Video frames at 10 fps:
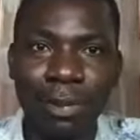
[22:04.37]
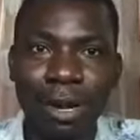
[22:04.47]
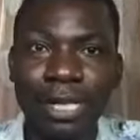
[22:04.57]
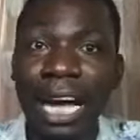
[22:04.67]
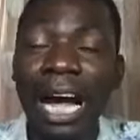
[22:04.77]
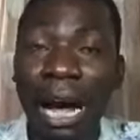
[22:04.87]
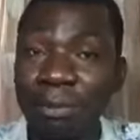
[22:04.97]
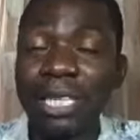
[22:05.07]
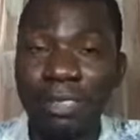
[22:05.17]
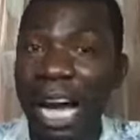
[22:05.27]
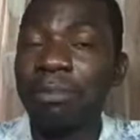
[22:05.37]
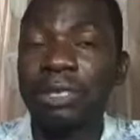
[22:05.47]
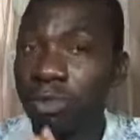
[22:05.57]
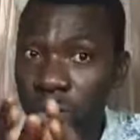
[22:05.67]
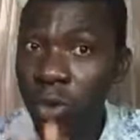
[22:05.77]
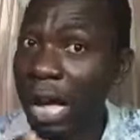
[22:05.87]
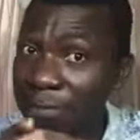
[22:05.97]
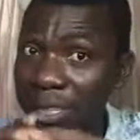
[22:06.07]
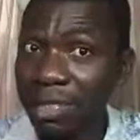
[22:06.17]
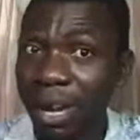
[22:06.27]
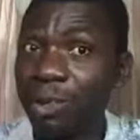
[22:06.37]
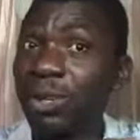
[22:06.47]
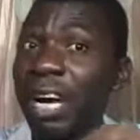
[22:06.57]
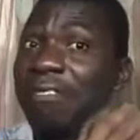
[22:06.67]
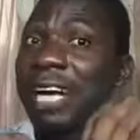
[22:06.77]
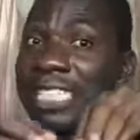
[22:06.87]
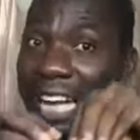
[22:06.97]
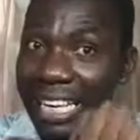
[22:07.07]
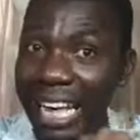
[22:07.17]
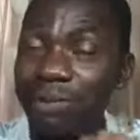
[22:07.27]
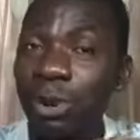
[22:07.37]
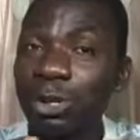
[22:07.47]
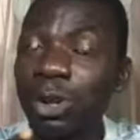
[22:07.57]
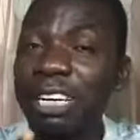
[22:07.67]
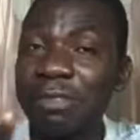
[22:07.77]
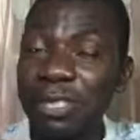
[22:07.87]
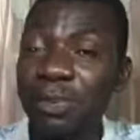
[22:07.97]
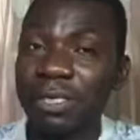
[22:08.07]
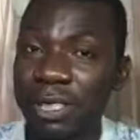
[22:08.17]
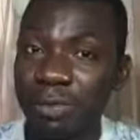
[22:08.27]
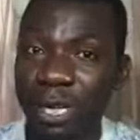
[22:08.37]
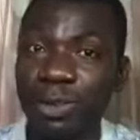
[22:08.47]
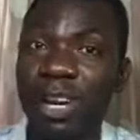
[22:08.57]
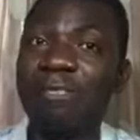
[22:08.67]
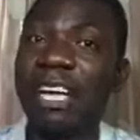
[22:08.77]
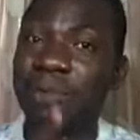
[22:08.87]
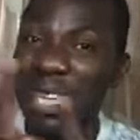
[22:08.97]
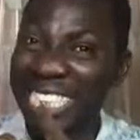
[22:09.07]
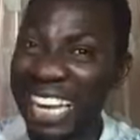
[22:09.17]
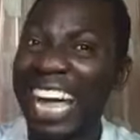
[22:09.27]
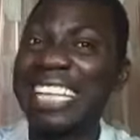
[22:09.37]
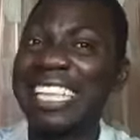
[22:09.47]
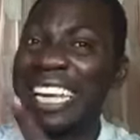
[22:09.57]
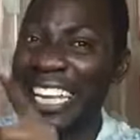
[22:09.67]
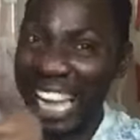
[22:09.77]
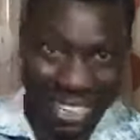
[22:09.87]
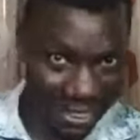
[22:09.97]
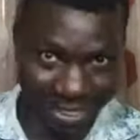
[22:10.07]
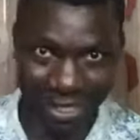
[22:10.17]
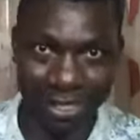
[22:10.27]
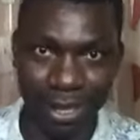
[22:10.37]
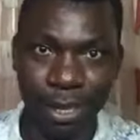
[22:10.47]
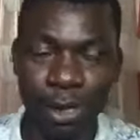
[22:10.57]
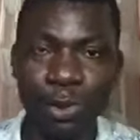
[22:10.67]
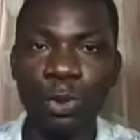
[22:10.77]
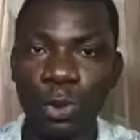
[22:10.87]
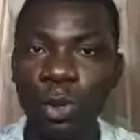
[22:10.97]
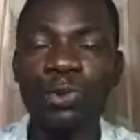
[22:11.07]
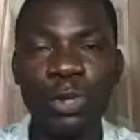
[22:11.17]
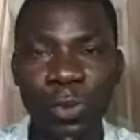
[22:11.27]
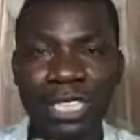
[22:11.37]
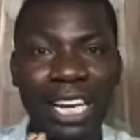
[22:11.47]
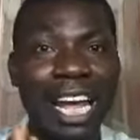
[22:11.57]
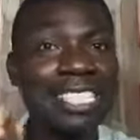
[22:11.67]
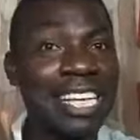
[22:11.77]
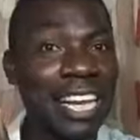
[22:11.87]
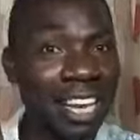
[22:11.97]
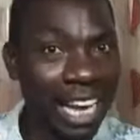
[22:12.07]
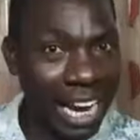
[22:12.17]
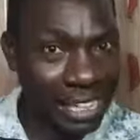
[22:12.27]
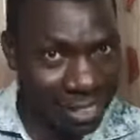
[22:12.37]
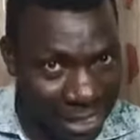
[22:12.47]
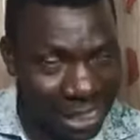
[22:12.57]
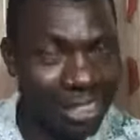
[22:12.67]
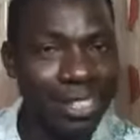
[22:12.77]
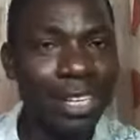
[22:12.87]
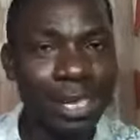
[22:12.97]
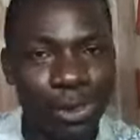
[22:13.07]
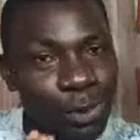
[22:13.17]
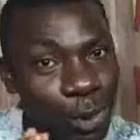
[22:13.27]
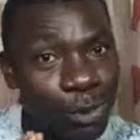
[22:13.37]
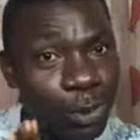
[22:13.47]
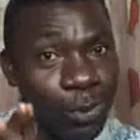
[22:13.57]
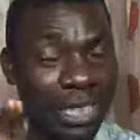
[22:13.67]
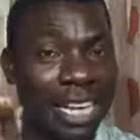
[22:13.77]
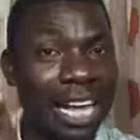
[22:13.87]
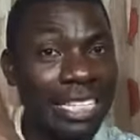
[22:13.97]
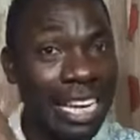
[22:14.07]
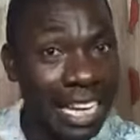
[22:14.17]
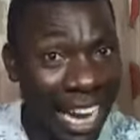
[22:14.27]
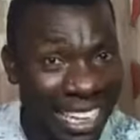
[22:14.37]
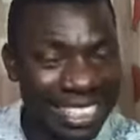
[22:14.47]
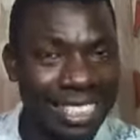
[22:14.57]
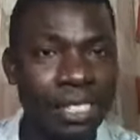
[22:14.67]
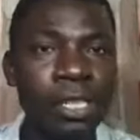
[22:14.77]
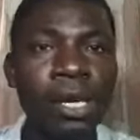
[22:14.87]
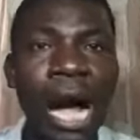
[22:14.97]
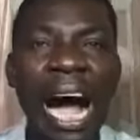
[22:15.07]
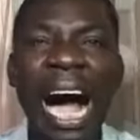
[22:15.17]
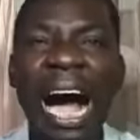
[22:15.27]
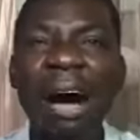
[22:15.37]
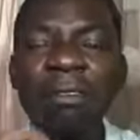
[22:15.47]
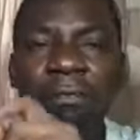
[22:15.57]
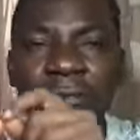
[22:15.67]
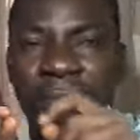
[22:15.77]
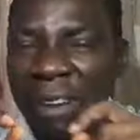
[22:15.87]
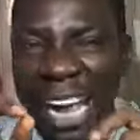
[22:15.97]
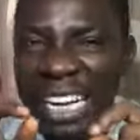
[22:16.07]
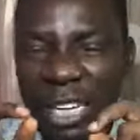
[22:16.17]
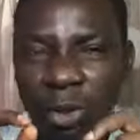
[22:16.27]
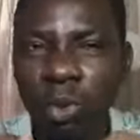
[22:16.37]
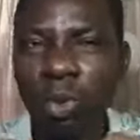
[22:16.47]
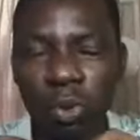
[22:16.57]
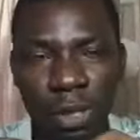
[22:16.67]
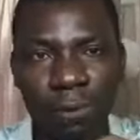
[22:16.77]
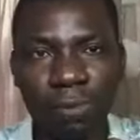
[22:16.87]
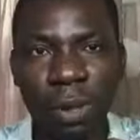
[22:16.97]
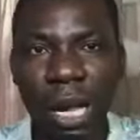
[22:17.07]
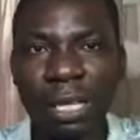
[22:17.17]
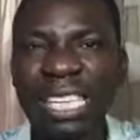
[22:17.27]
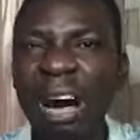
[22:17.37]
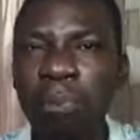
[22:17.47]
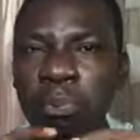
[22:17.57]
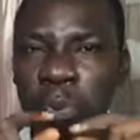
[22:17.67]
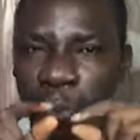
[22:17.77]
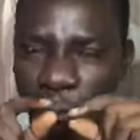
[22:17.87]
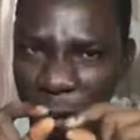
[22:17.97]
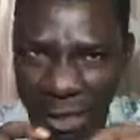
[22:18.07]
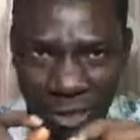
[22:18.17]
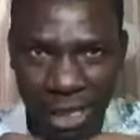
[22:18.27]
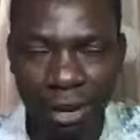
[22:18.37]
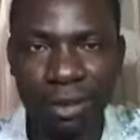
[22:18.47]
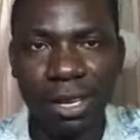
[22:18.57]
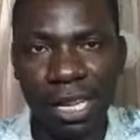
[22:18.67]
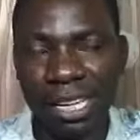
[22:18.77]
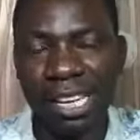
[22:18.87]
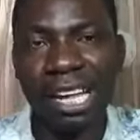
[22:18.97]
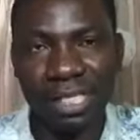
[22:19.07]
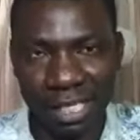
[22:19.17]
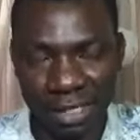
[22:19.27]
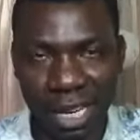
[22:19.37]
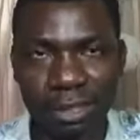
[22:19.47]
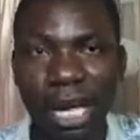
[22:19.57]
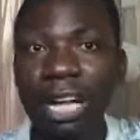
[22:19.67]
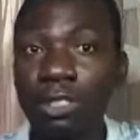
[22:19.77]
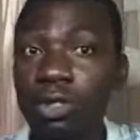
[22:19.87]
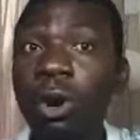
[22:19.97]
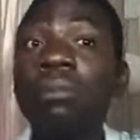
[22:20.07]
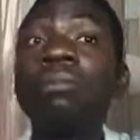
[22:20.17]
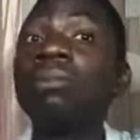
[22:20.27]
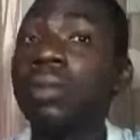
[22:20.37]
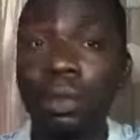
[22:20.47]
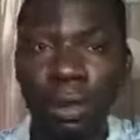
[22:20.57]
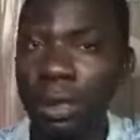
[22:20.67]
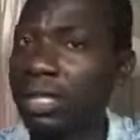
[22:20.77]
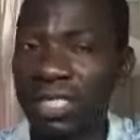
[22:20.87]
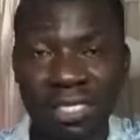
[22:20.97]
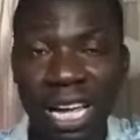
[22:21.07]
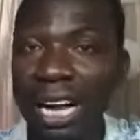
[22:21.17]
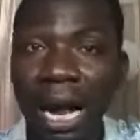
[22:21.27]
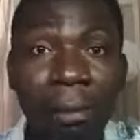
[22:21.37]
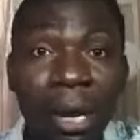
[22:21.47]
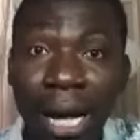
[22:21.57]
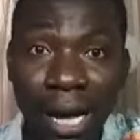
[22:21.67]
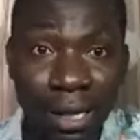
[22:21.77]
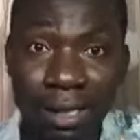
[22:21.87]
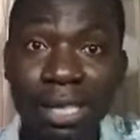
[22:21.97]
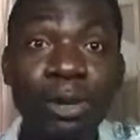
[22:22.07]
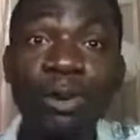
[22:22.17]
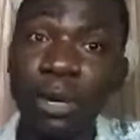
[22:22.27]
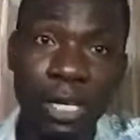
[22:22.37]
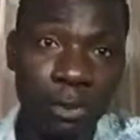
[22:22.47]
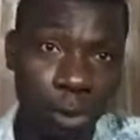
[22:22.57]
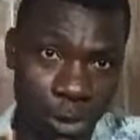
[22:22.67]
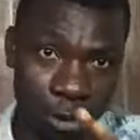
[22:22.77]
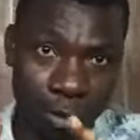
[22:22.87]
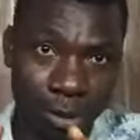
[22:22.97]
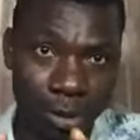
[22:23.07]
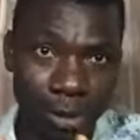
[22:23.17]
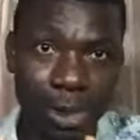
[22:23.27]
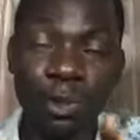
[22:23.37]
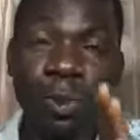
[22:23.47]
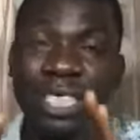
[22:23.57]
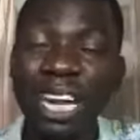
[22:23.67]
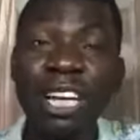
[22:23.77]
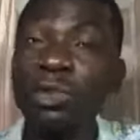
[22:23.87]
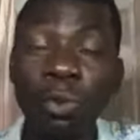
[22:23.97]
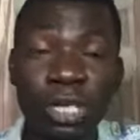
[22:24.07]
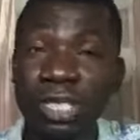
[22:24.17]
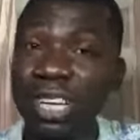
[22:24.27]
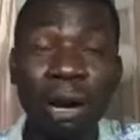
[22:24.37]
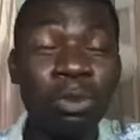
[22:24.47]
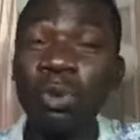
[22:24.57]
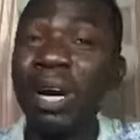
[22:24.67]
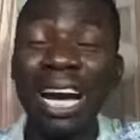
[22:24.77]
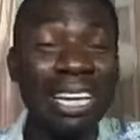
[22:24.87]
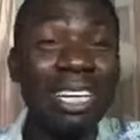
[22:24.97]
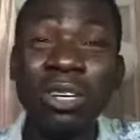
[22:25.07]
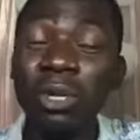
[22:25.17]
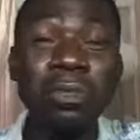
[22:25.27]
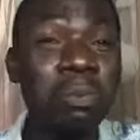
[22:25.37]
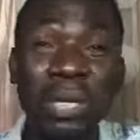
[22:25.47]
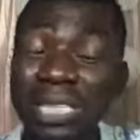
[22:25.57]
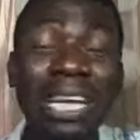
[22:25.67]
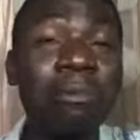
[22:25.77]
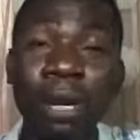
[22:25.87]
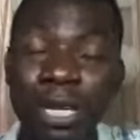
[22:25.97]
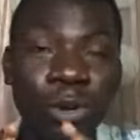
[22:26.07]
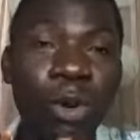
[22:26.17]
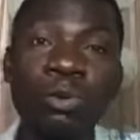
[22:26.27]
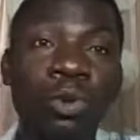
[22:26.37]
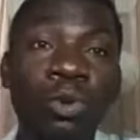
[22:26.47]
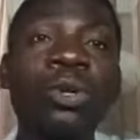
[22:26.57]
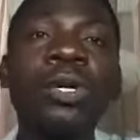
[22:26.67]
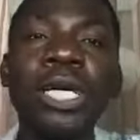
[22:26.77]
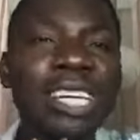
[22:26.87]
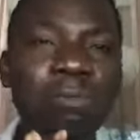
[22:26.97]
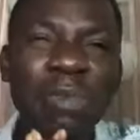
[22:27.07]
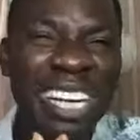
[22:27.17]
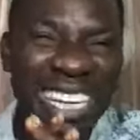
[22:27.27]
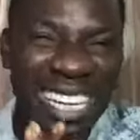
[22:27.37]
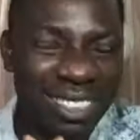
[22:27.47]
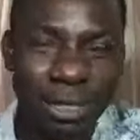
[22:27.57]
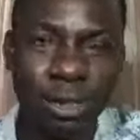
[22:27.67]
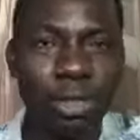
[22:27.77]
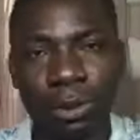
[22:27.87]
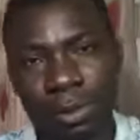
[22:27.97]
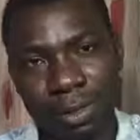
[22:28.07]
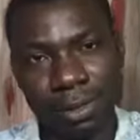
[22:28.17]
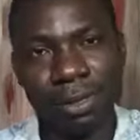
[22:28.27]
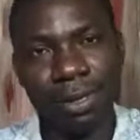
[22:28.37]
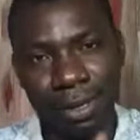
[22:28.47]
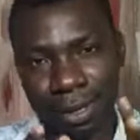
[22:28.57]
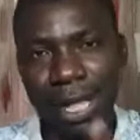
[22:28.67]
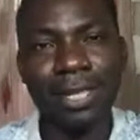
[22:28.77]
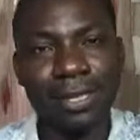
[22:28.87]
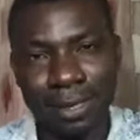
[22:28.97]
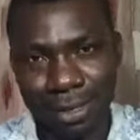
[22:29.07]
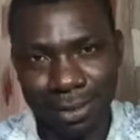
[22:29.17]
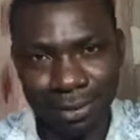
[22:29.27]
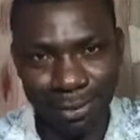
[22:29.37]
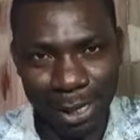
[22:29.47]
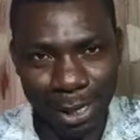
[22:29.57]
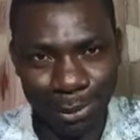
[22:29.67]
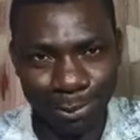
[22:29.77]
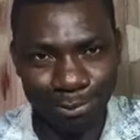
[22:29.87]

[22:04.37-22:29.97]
Not every cinematographer can light, but not every cinematographer specializes in lighting. So those who specialize in lighting, those who specialize in lighting are very good. They are professional in that area. And some, it is their camera, they know very much. They specialize so much in camera, you cannot beat them when it comes to creating shots. That is it. Thank you.